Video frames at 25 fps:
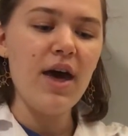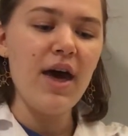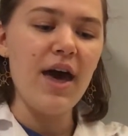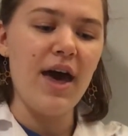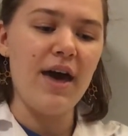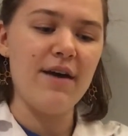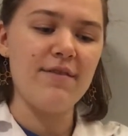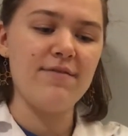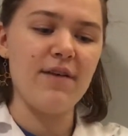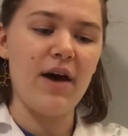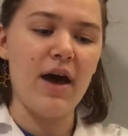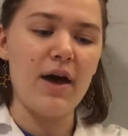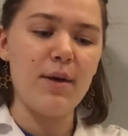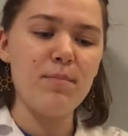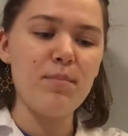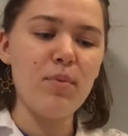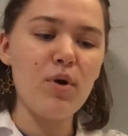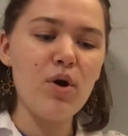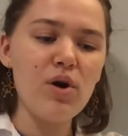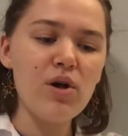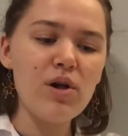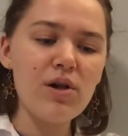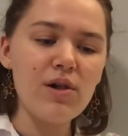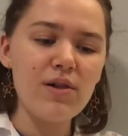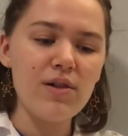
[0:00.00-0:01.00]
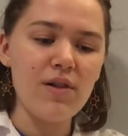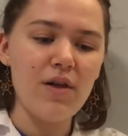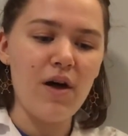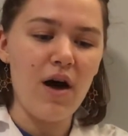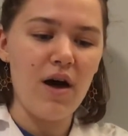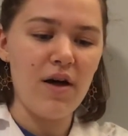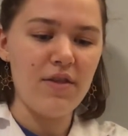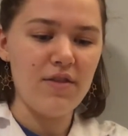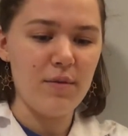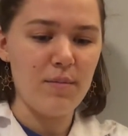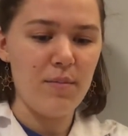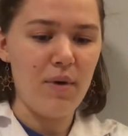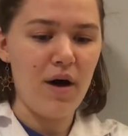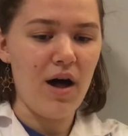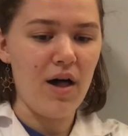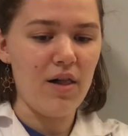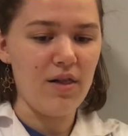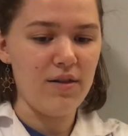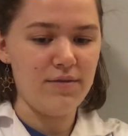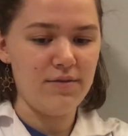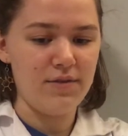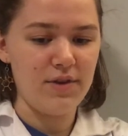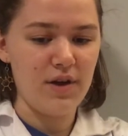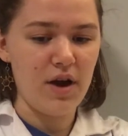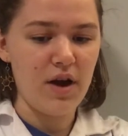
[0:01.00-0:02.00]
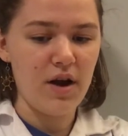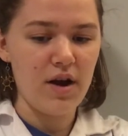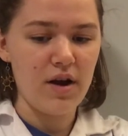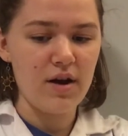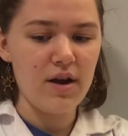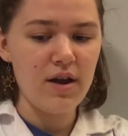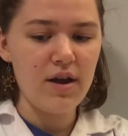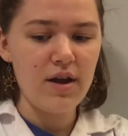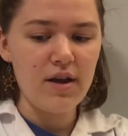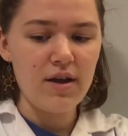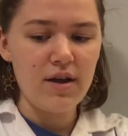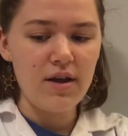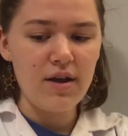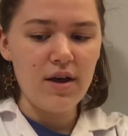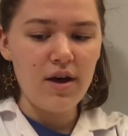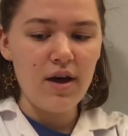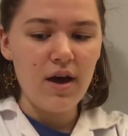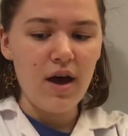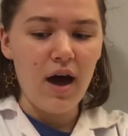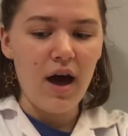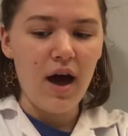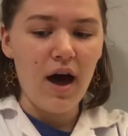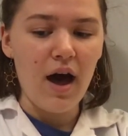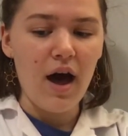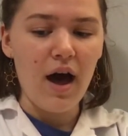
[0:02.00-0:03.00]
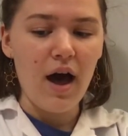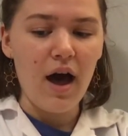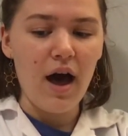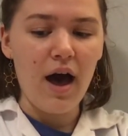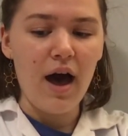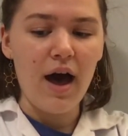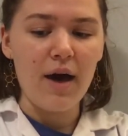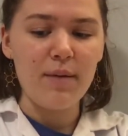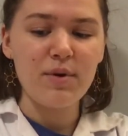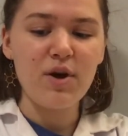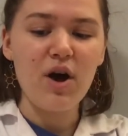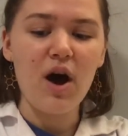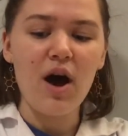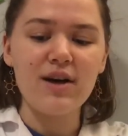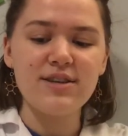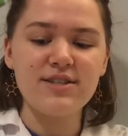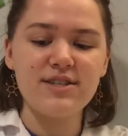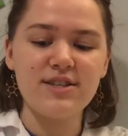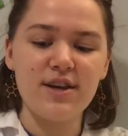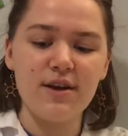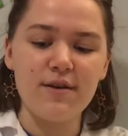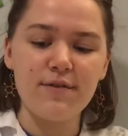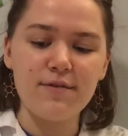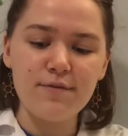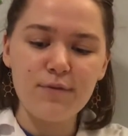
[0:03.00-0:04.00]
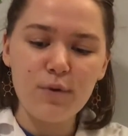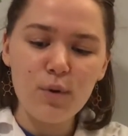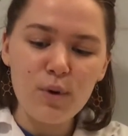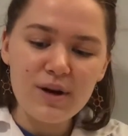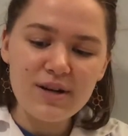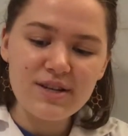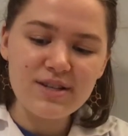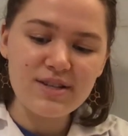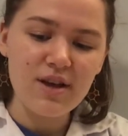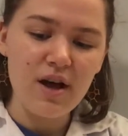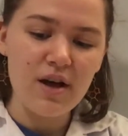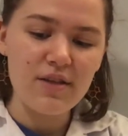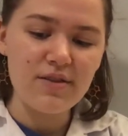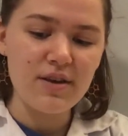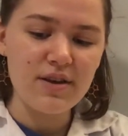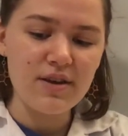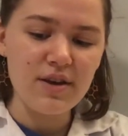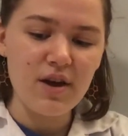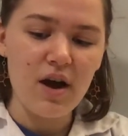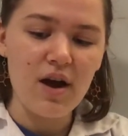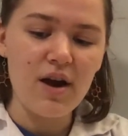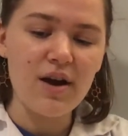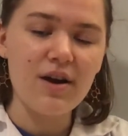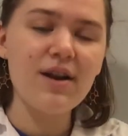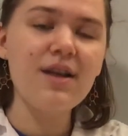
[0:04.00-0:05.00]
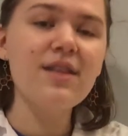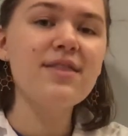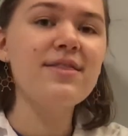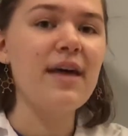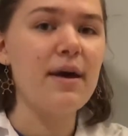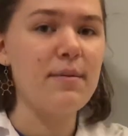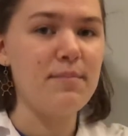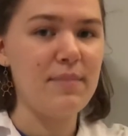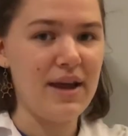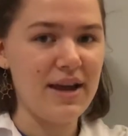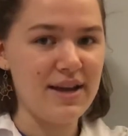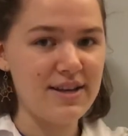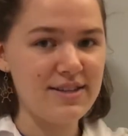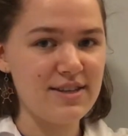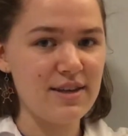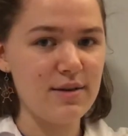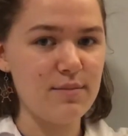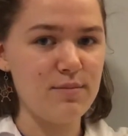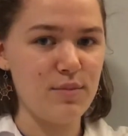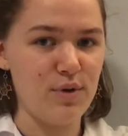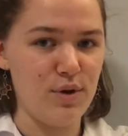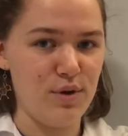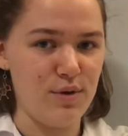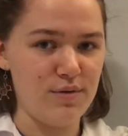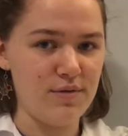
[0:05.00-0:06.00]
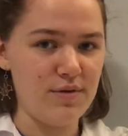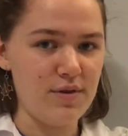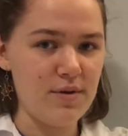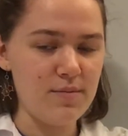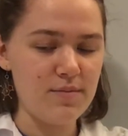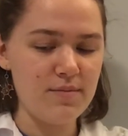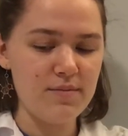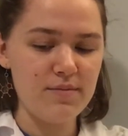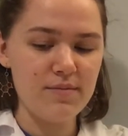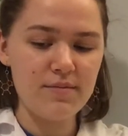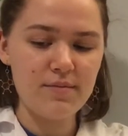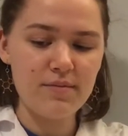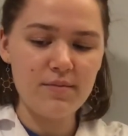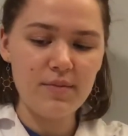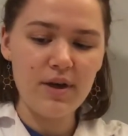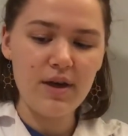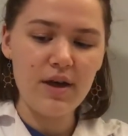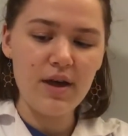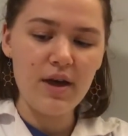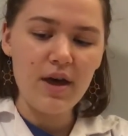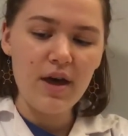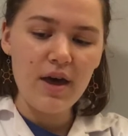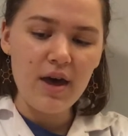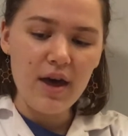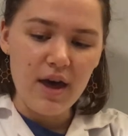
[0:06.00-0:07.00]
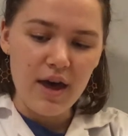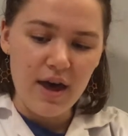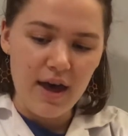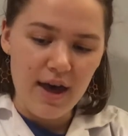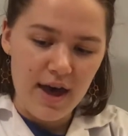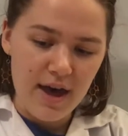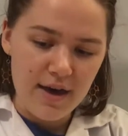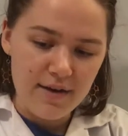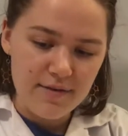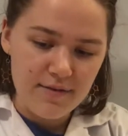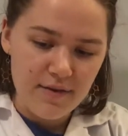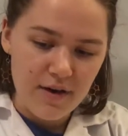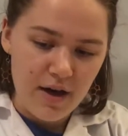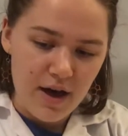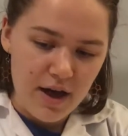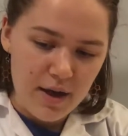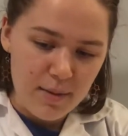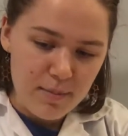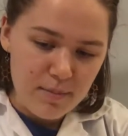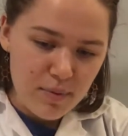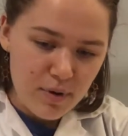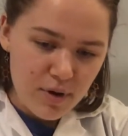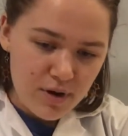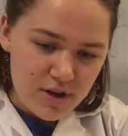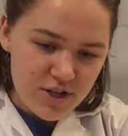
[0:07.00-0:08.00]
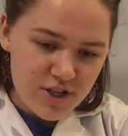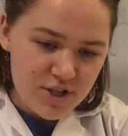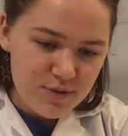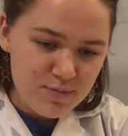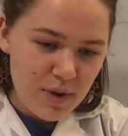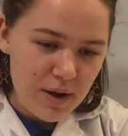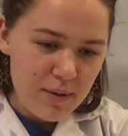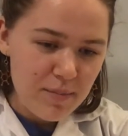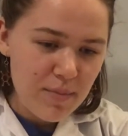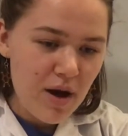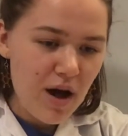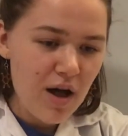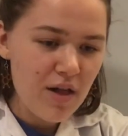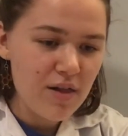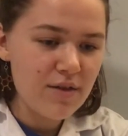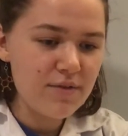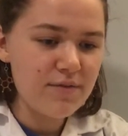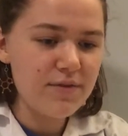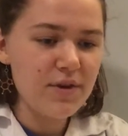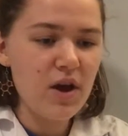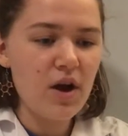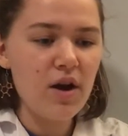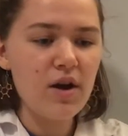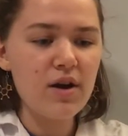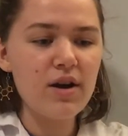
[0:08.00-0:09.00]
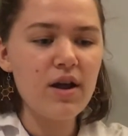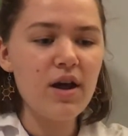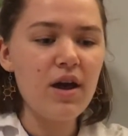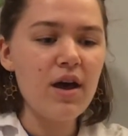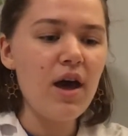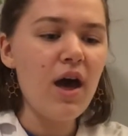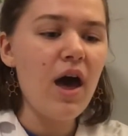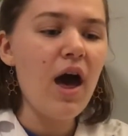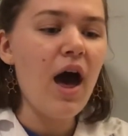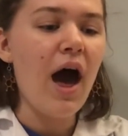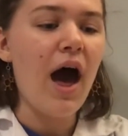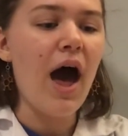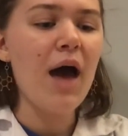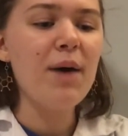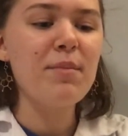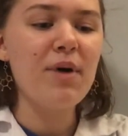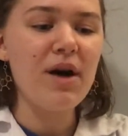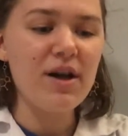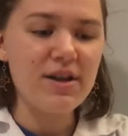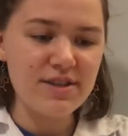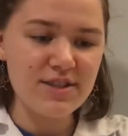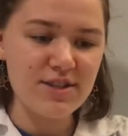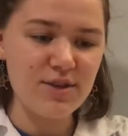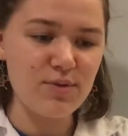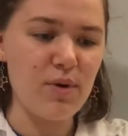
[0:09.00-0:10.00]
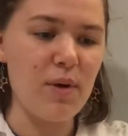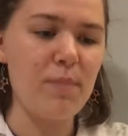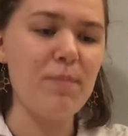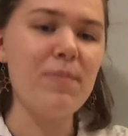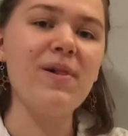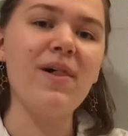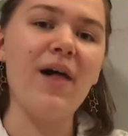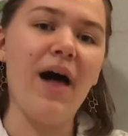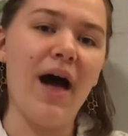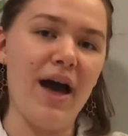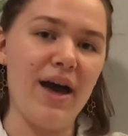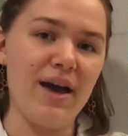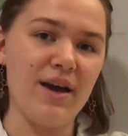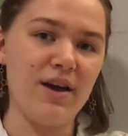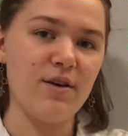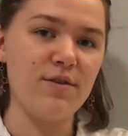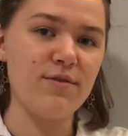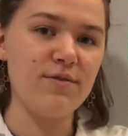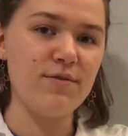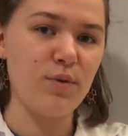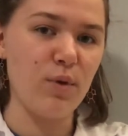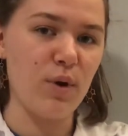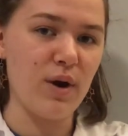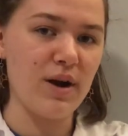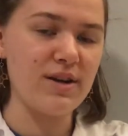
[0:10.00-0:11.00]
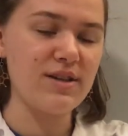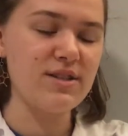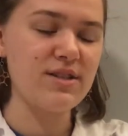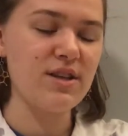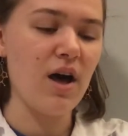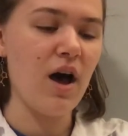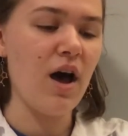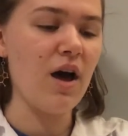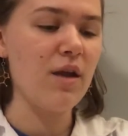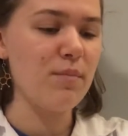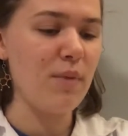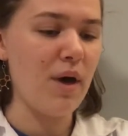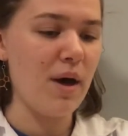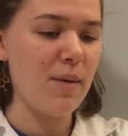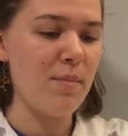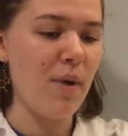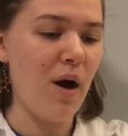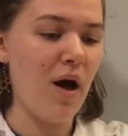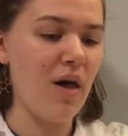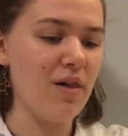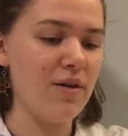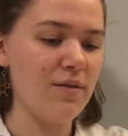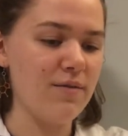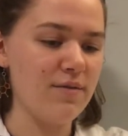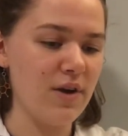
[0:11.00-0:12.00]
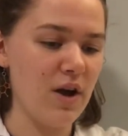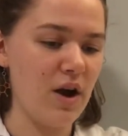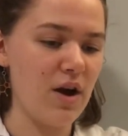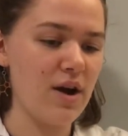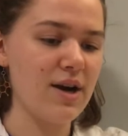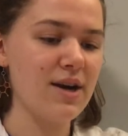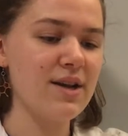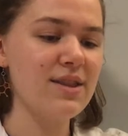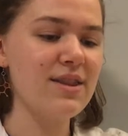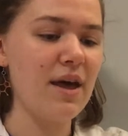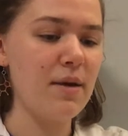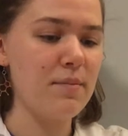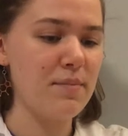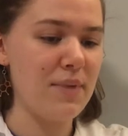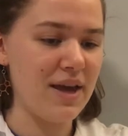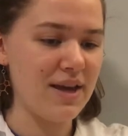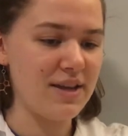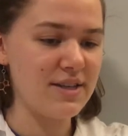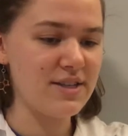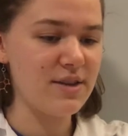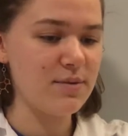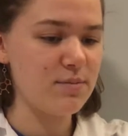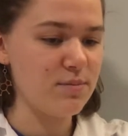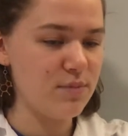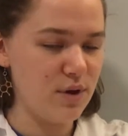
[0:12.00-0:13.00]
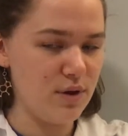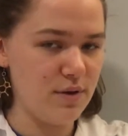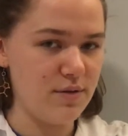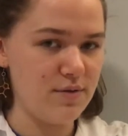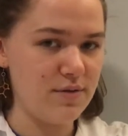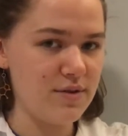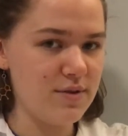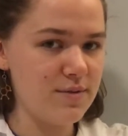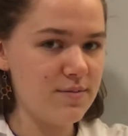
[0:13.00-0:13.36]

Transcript: If I pull on the ball of yarn, I'm causing a force on the yarn that makes it move. If I push my ball of yarn, I'm also applying a force on my ball of yarn that makes it move.